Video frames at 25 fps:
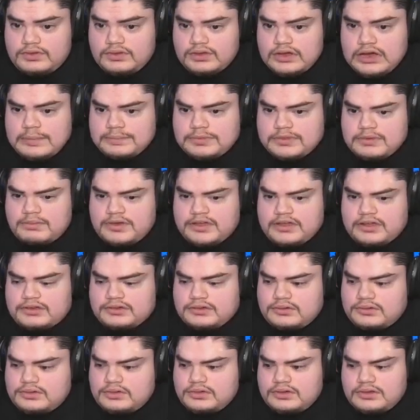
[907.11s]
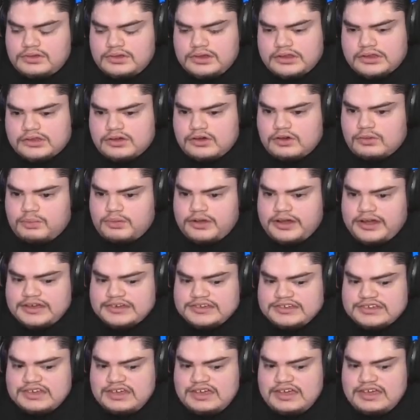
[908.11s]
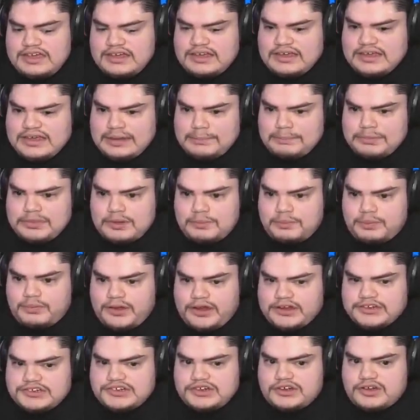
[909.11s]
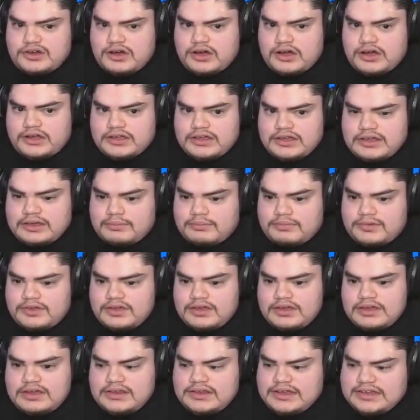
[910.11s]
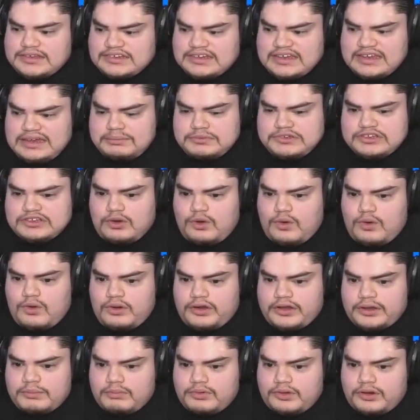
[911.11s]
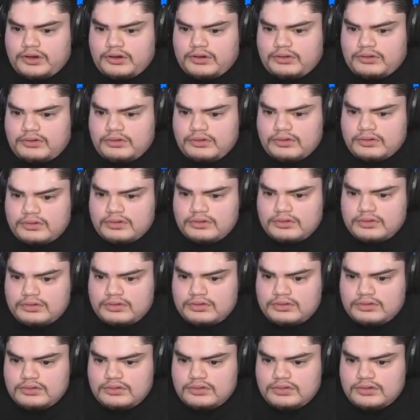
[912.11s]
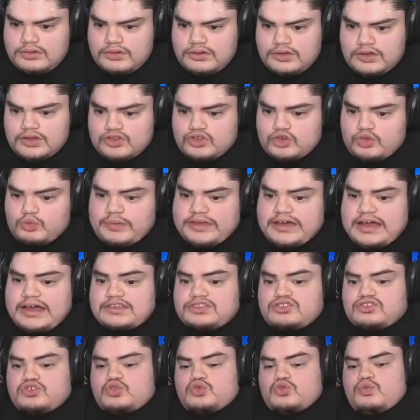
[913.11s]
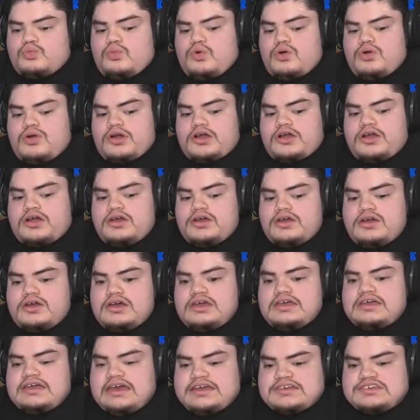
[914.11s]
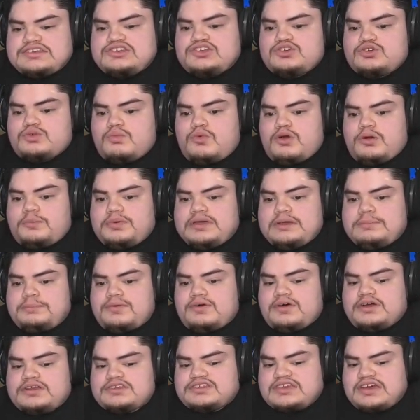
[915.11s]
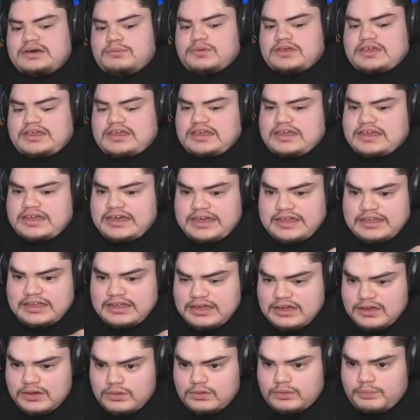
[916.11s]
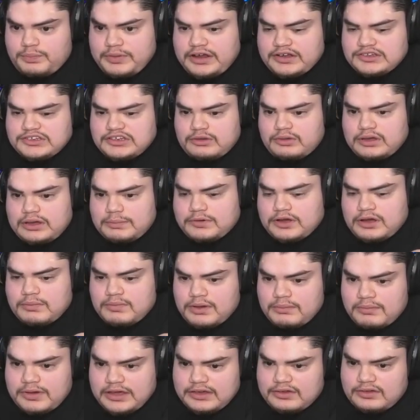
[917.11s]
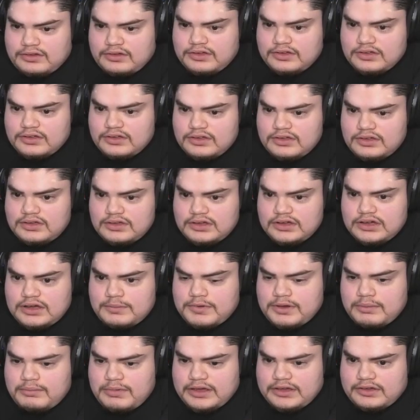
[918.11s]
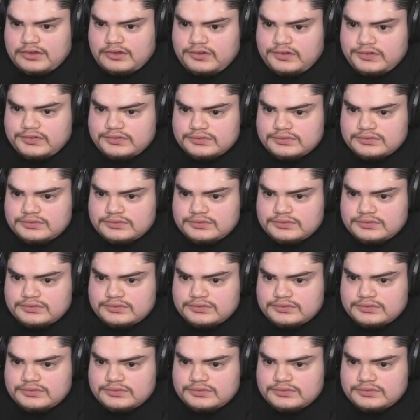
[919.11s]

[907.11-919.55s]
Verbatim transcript: Up the middle. Let's go, Bryce. Keep the pressure on him. Let's keep scoring, bro. Dude, we got two more. Yes, two more people until we can get Roberto up. Come on, Michael. Come on, Michael.